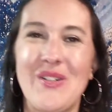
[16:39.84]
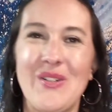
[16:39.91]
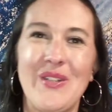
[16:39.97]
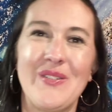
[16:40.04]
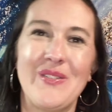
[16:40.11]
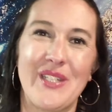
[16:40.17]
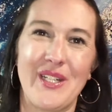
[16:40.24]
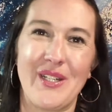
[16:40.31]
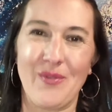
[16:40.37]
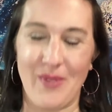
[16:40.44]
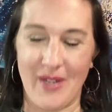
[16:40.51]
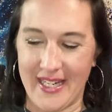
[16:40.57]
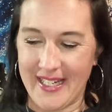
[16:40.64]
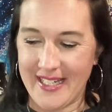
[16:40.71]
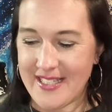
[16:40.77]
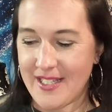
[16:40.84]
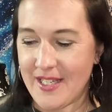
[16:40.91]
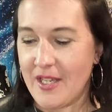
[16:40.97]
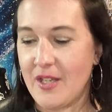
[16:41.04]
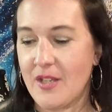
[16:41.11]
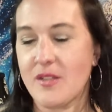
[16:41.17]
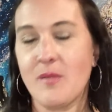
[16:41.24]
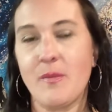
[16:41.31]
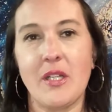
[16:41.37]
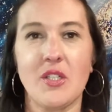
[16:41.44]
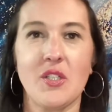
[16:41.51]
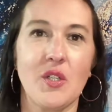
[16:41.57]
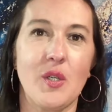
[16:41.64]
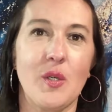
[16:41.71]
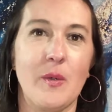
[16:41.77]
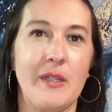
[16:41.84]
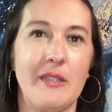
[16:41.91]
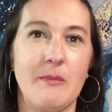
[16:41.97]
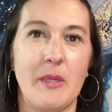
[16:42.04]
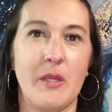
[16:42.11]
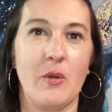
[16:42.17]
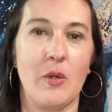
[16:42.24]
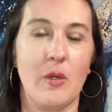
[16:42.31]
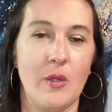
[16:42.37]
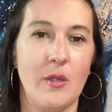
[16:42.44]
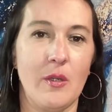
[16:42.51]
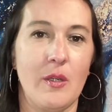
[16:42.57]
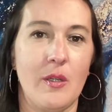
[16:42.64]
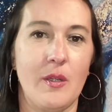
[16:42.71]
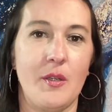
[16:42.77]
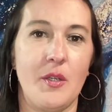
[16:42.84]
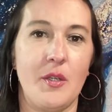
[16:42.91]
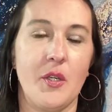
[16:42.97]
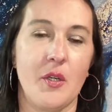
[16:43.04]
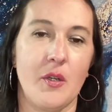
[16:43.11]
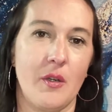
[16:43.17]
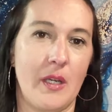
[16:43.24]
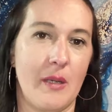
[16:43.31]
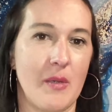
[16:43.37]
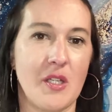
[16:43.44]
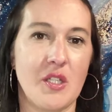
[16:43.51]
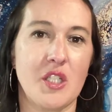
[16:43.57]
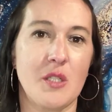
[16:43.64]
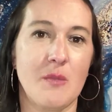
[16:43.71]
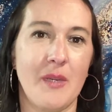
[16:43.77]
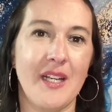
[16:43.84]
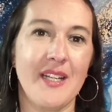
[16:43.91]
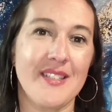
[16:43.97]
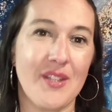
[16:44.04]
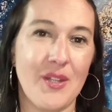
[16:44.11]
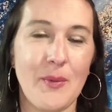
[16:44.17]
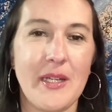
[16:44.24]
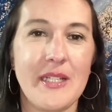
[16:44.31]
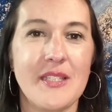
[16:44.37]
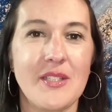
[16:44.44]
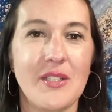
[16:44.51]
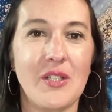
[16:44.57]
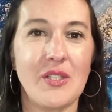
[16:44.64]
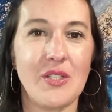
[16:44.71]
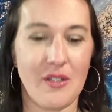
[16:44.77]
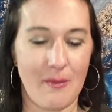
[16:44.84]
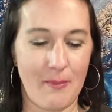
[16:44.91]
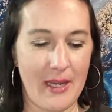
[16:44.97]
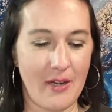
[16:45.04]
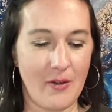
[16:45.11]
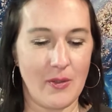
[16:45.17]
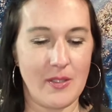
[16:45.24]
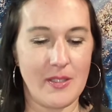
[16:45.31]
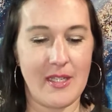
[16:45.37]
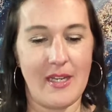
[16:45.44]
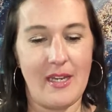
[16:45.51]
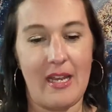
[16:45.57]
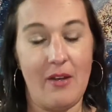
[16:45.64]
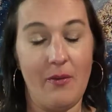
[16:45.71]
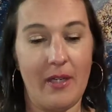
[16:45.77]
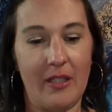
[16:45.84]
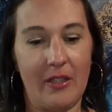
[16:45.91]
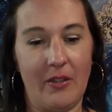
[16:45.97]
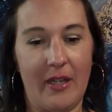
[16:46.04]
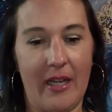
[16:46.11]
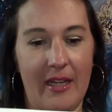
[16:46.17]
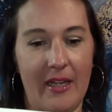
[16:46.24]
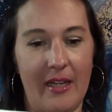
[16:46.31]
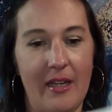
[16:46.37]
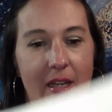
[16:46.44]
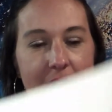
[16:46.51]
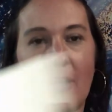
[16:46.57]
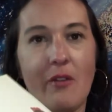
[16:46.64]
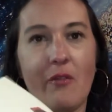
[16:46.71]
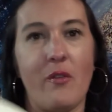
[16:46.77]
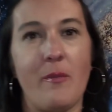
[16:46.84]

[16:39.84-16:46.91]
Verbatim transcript: you did it right. So make sure to always mirror your image because otherwise it's going to turn out backwards. And now when I look at it from